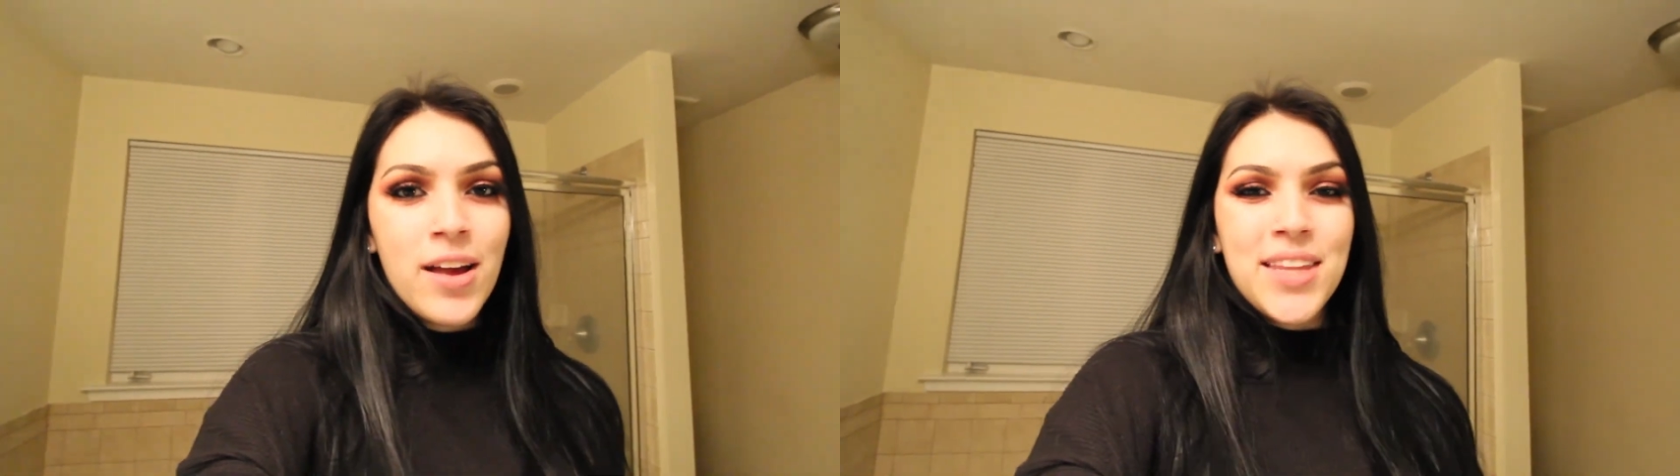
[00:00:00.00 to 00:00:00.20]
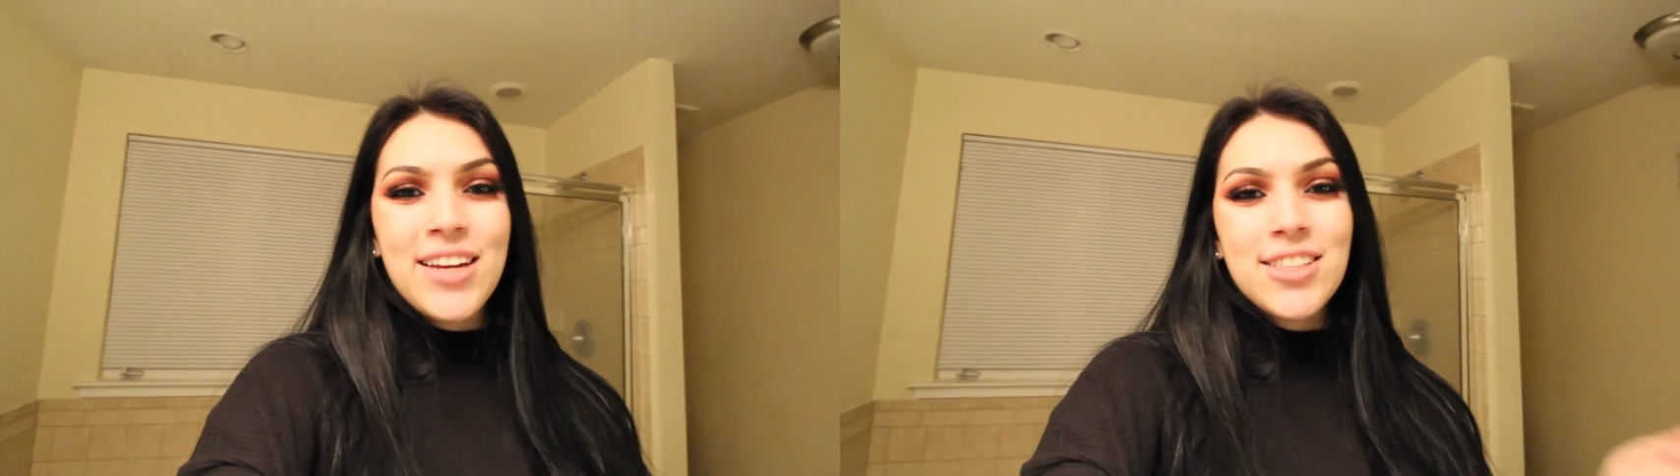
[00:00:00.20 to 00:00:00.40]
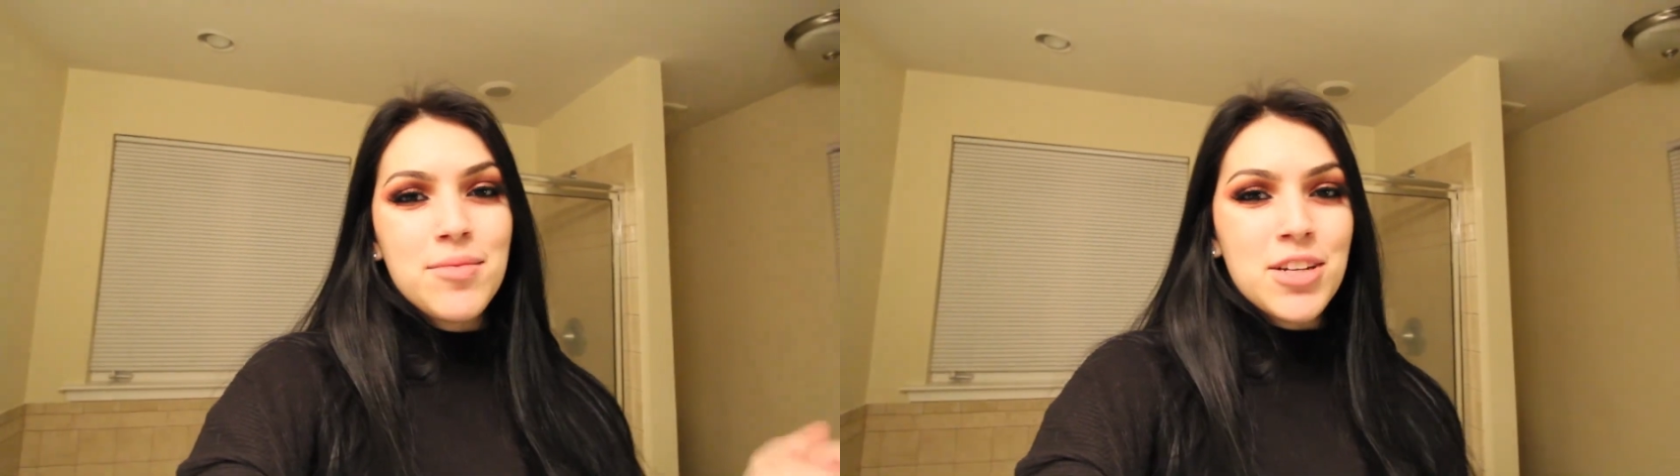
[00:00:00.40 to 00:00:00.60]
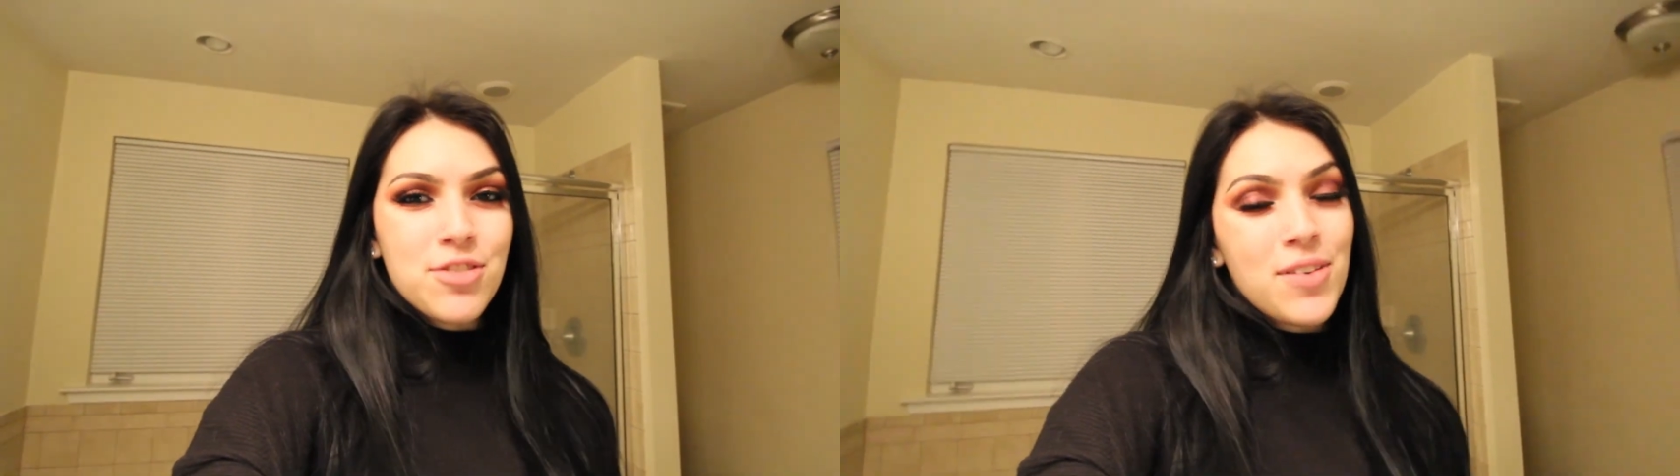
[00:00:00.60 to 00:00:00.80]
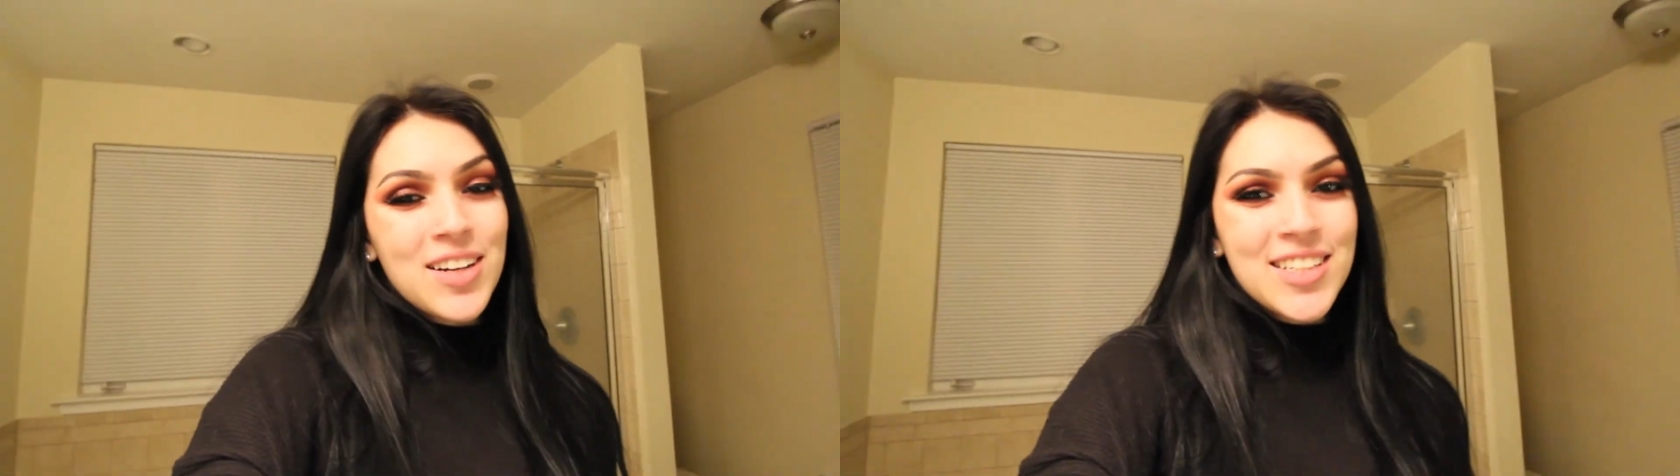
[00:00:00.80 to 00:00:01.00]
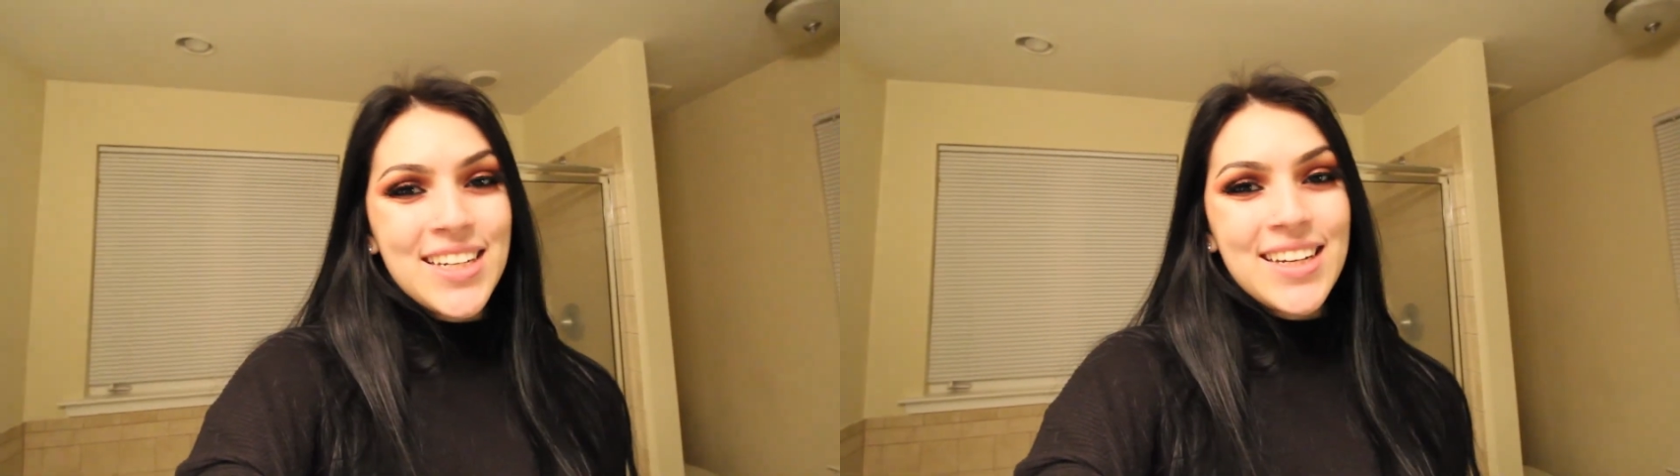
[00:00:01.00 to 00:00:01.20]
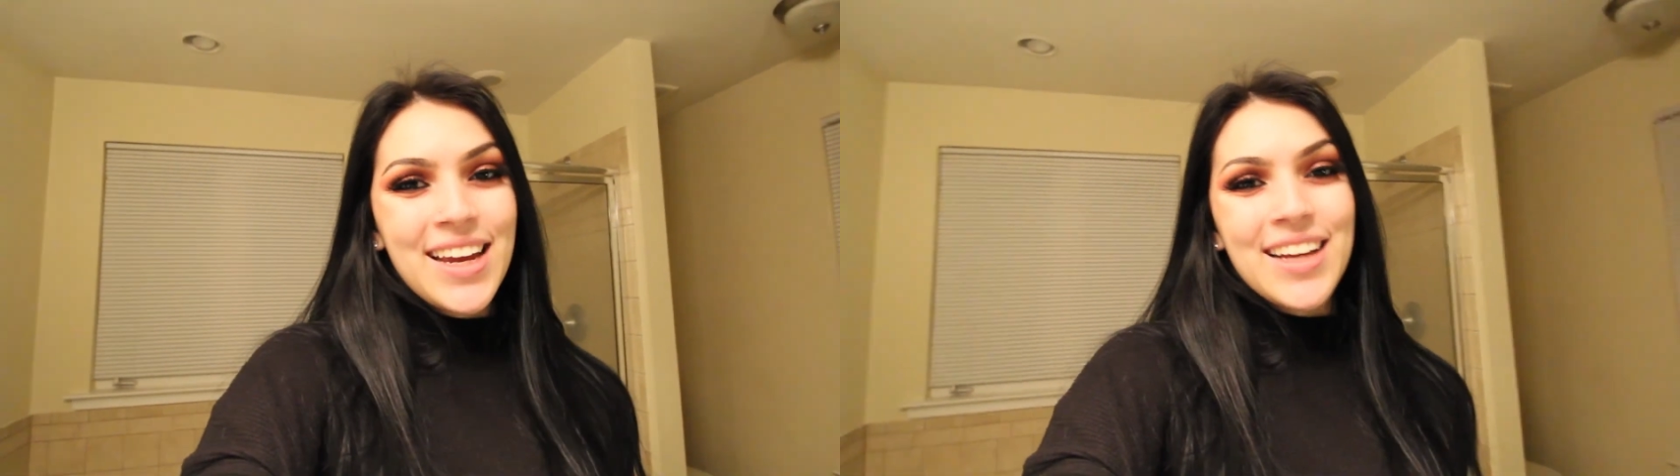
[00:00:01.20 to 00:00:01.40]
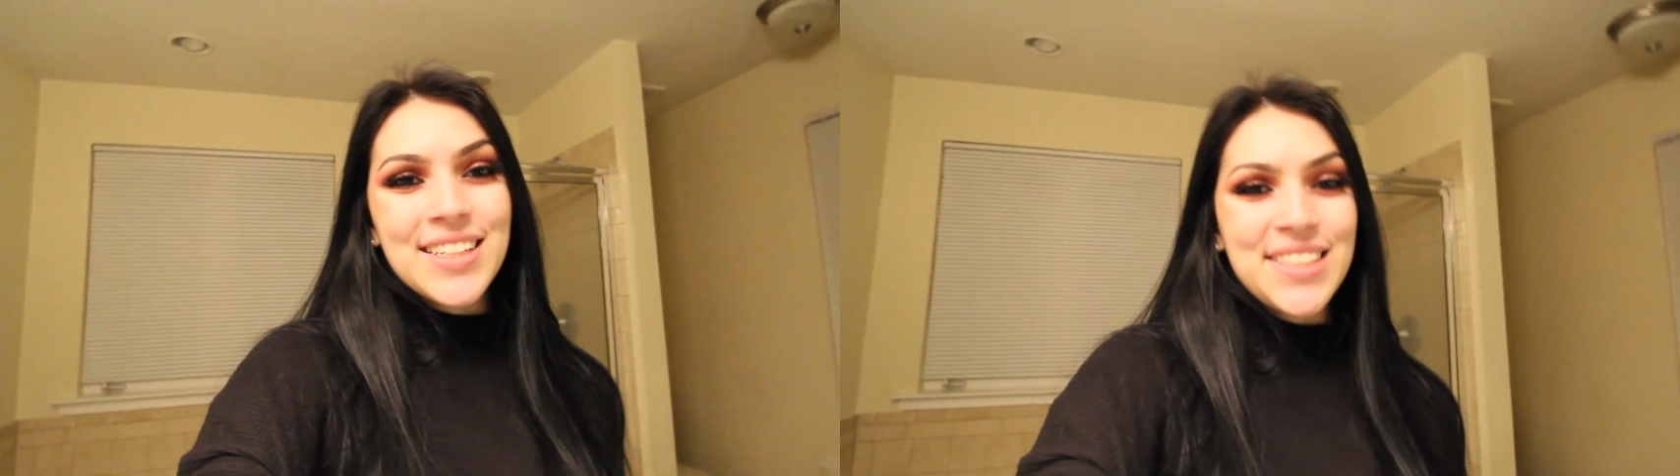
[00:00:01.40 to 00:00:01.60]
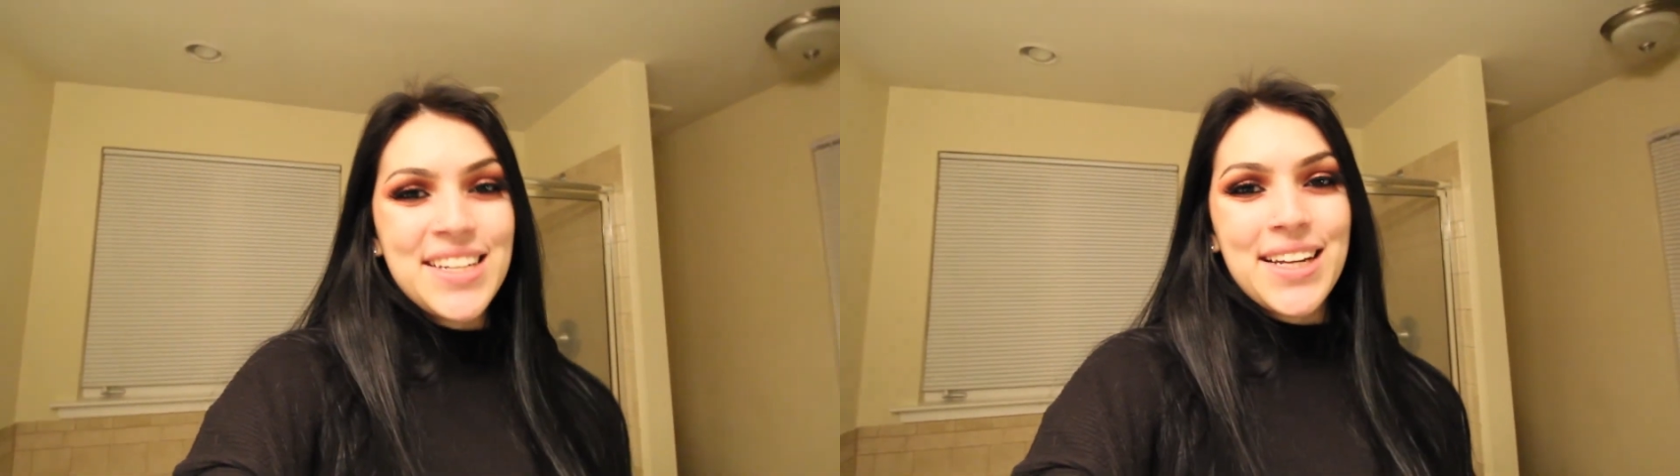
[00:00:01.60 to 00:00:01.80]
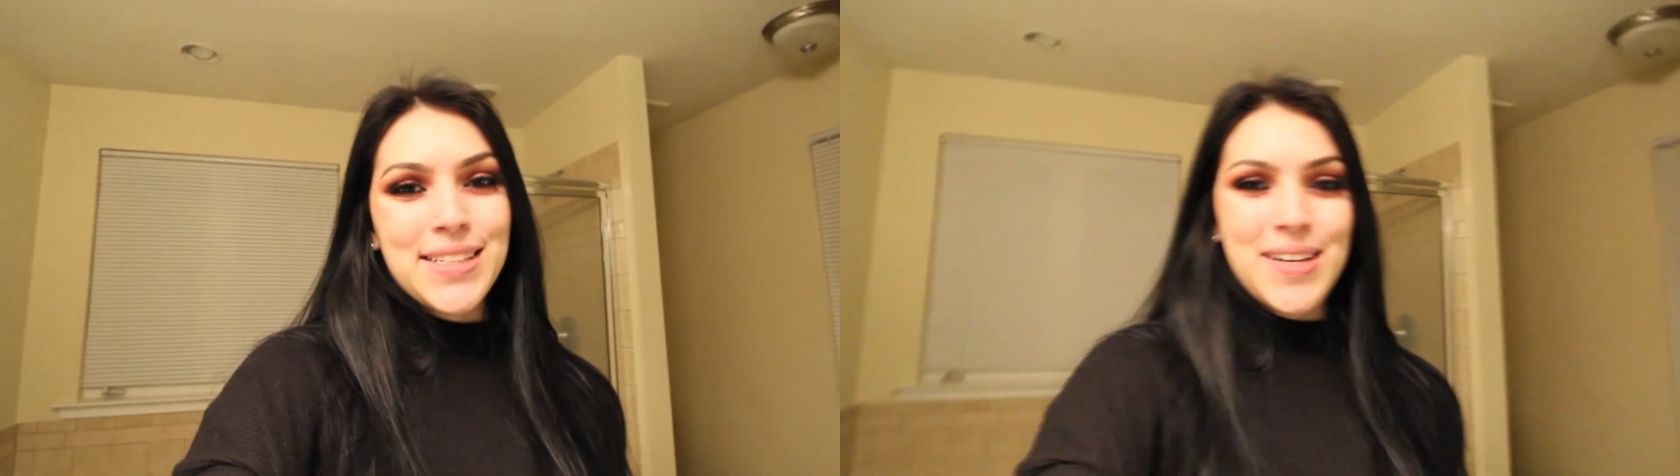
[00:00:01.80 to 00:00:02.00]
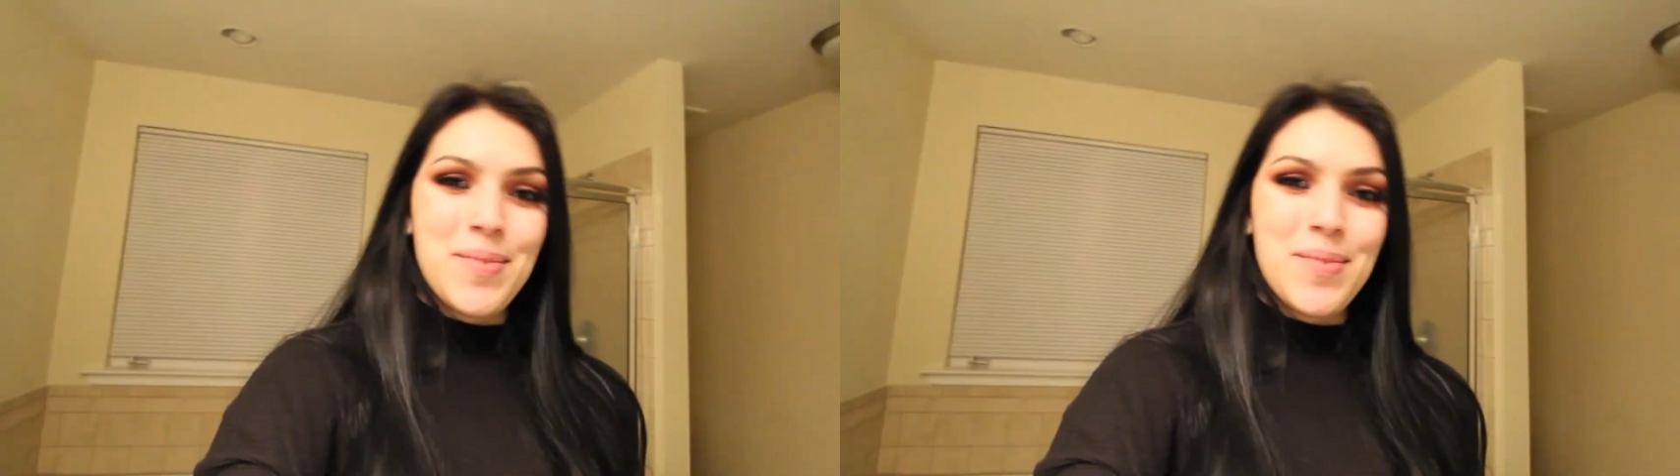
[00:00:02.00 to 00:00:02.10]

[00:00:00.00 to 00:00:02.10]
Thank you so much for watching, and see you next